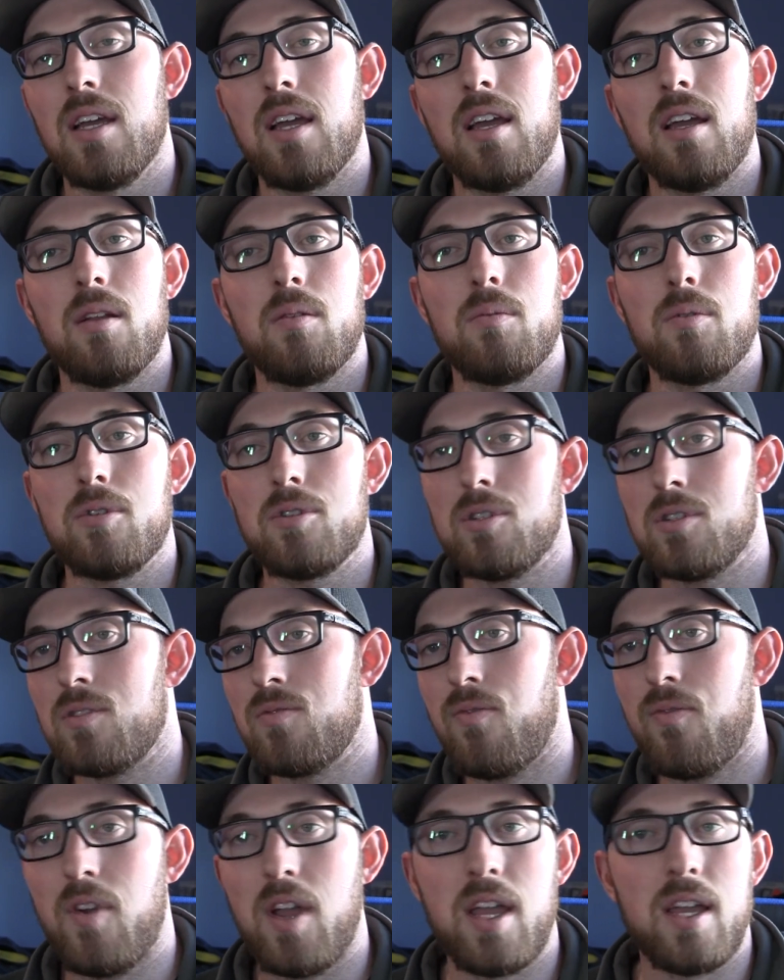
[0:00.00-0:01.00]
and we're
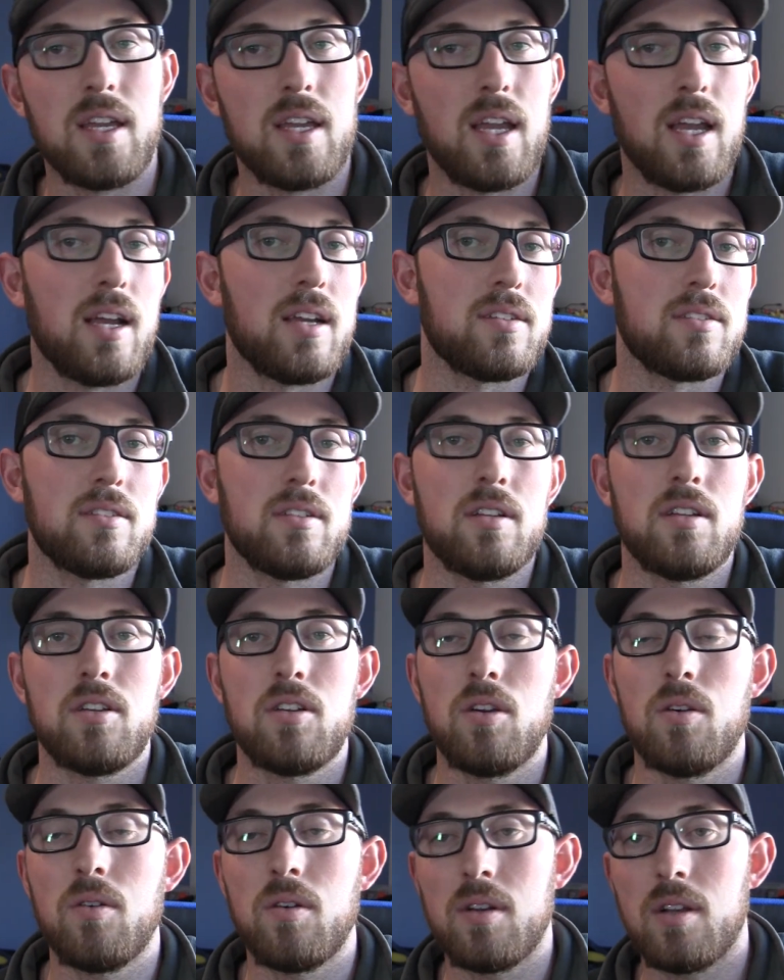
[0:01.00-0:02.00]
just fan casting
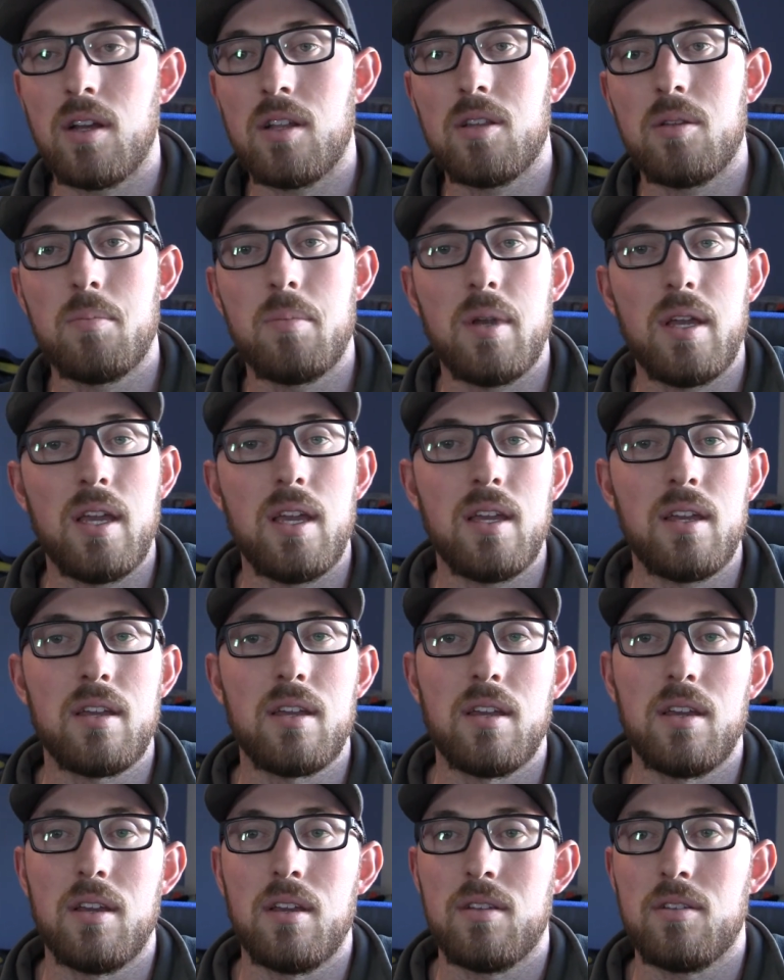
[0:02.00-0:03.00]
and going down the
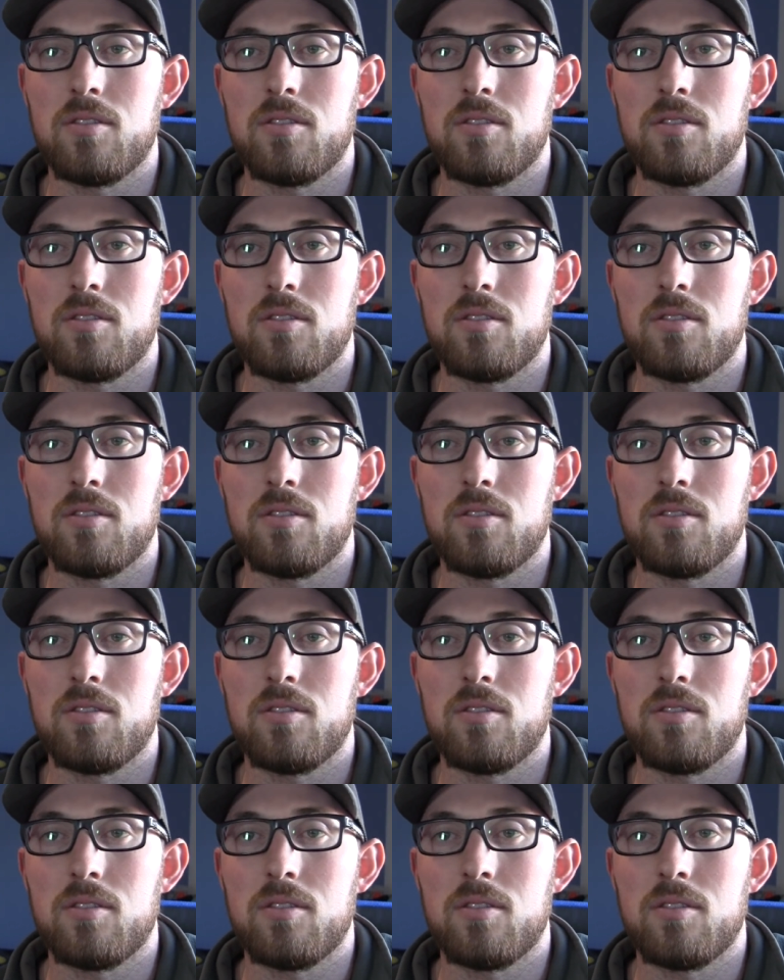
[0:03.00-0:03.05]
bank.